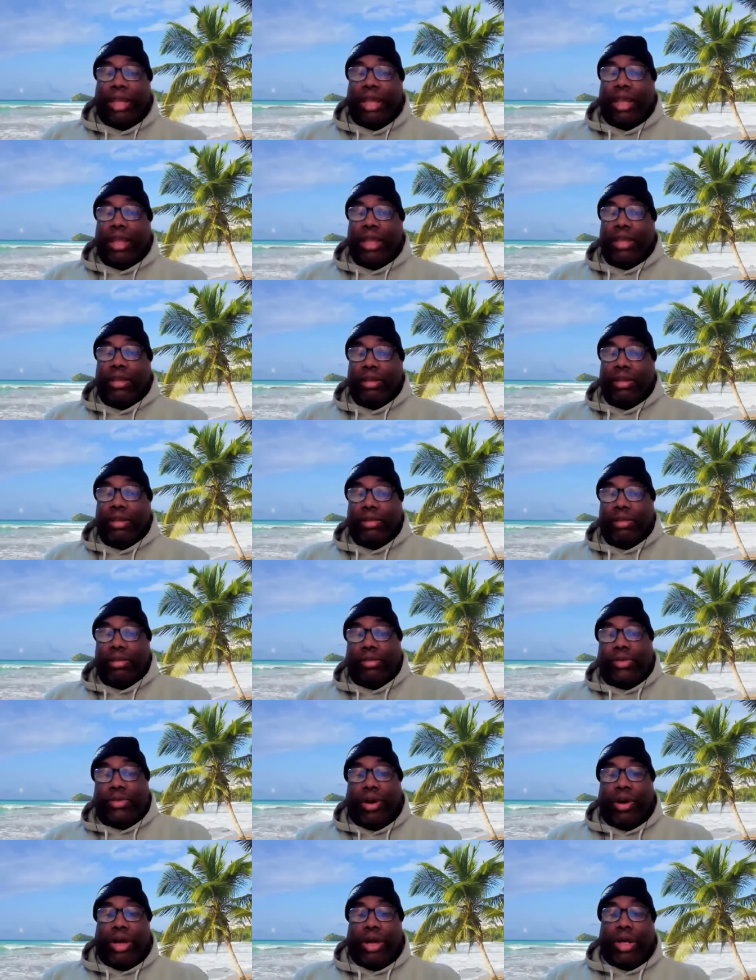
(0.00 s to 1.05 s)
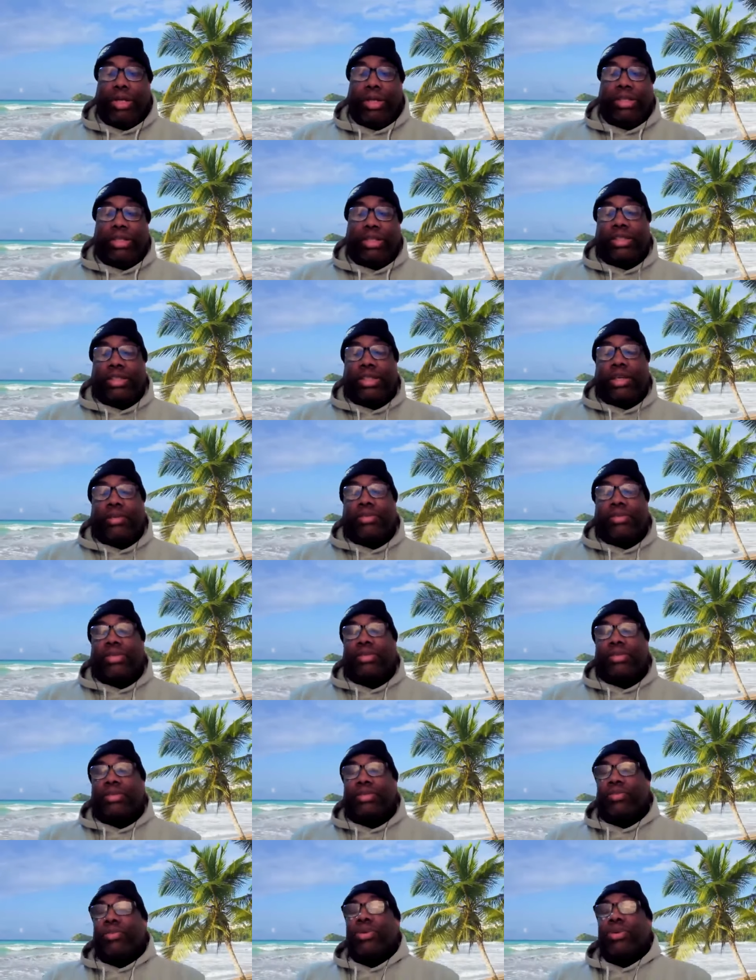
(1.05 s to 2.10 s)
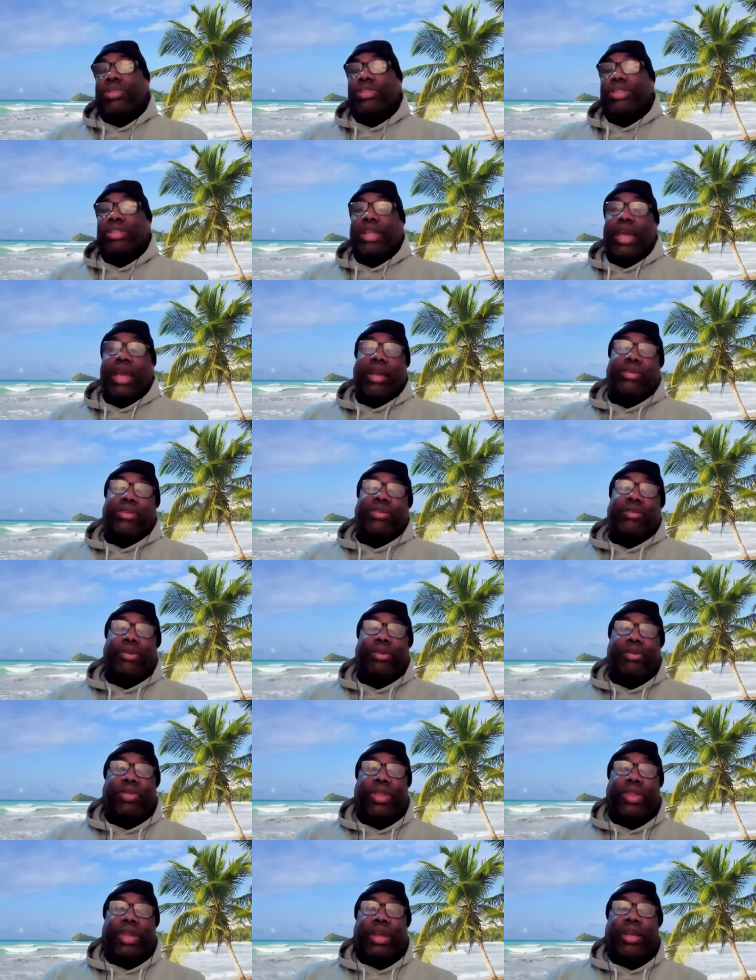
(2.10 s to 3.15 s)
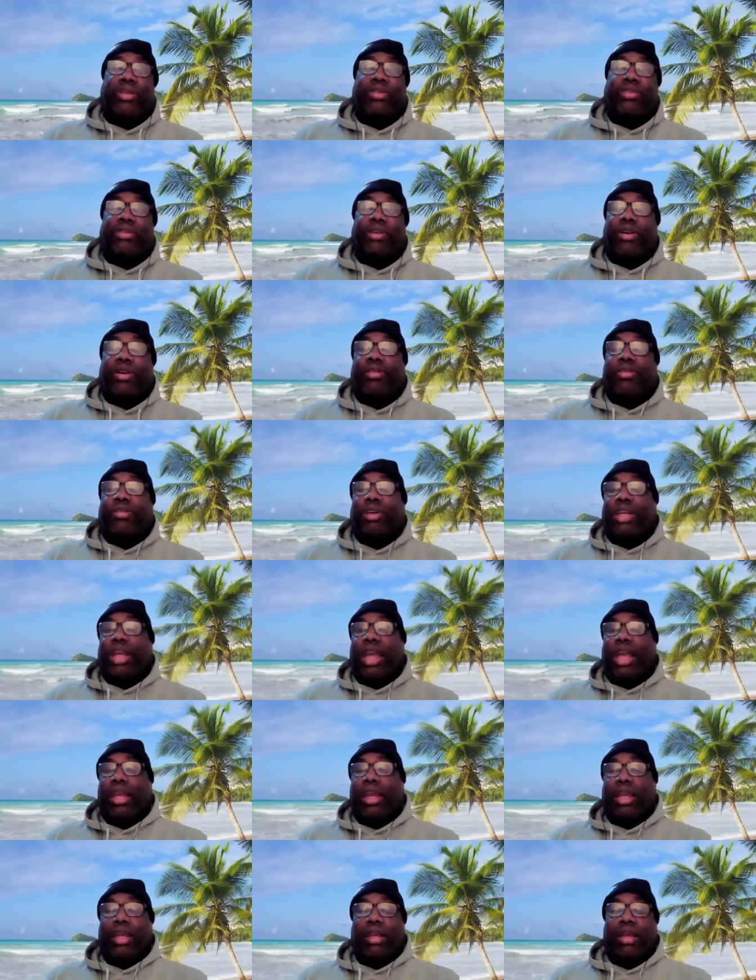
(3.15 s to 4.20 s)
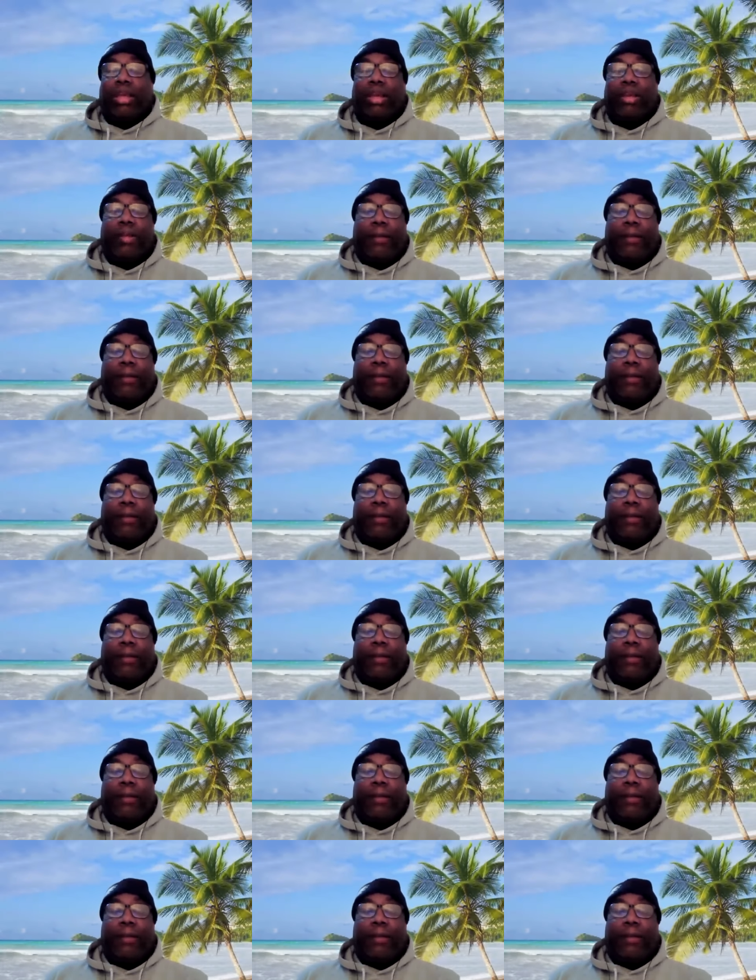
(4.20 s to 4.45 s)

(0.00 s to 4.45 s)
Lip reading: And thought is the substance of which tangible things are created.